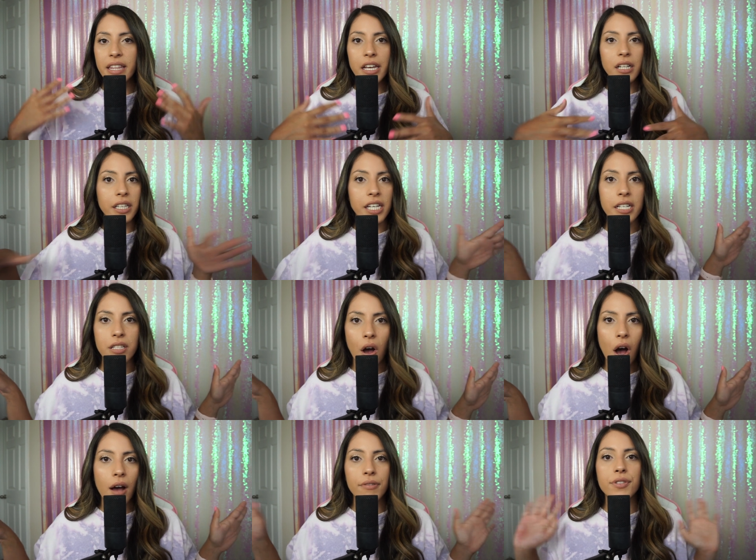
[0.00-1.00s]
they cleaned
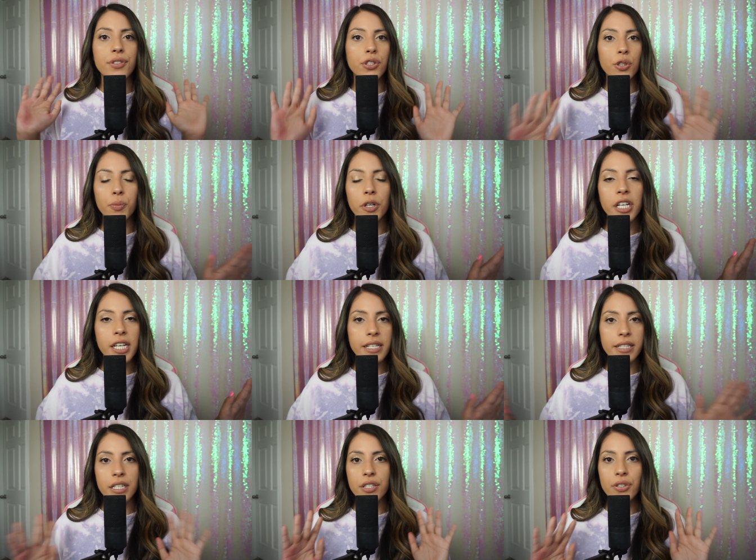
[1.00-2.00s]
off super
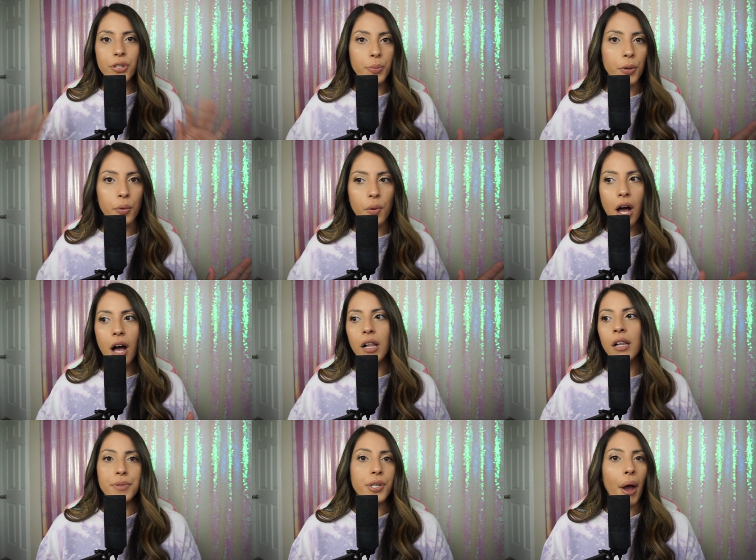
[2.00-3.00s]
easy, super
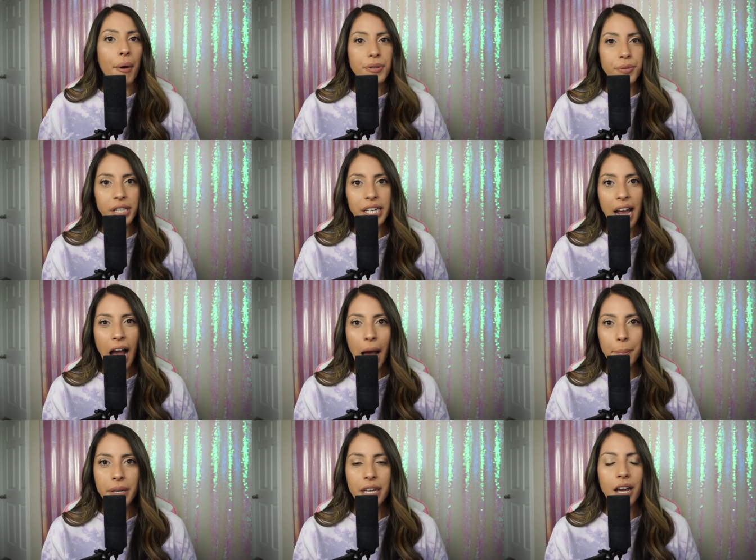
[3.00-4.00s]
well. So I was really
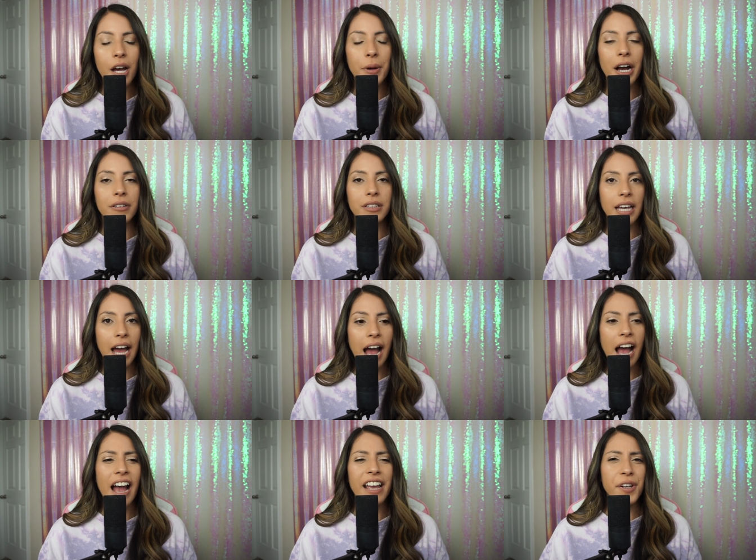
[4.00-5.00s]
happy about
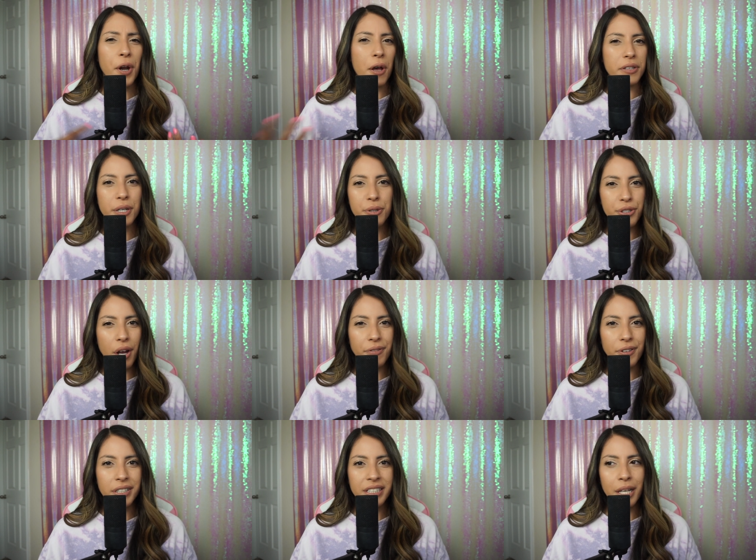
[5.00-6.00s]
that. I can also
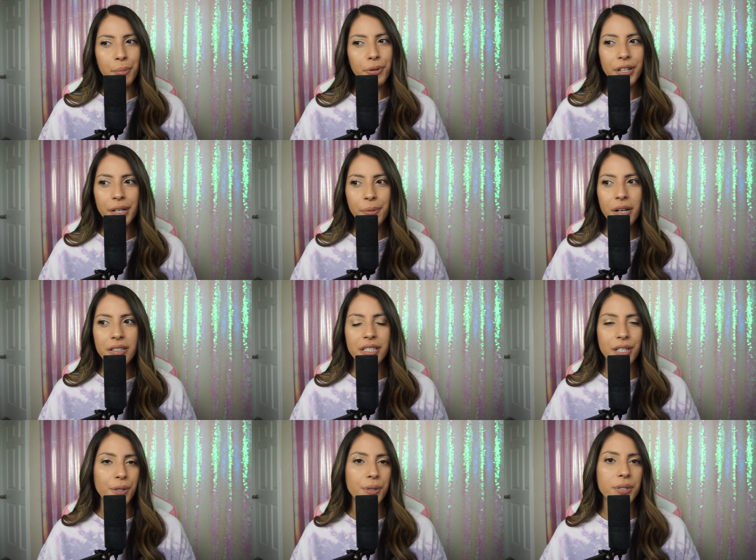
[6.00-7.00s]
shuffle in them pretty well
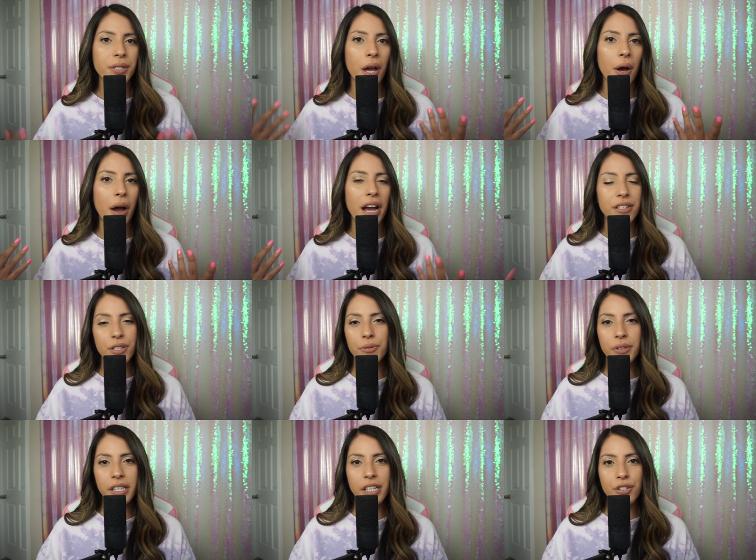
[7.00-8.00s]
too. So I do
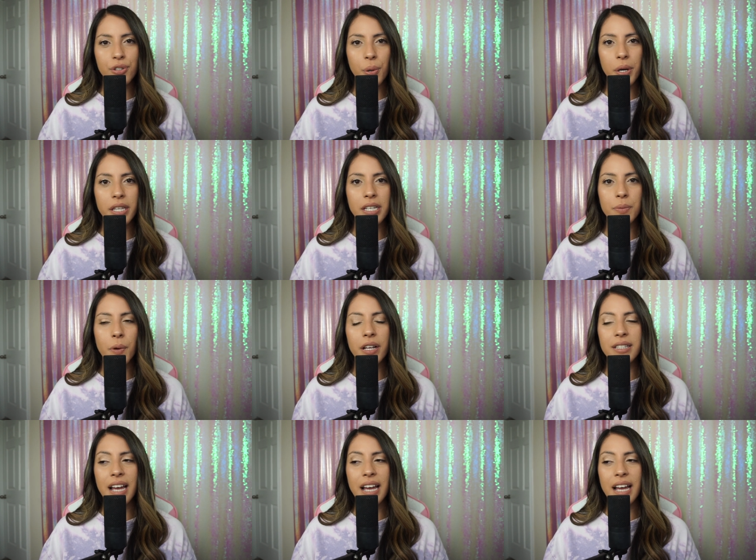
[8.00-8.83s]
really enjoy these ones.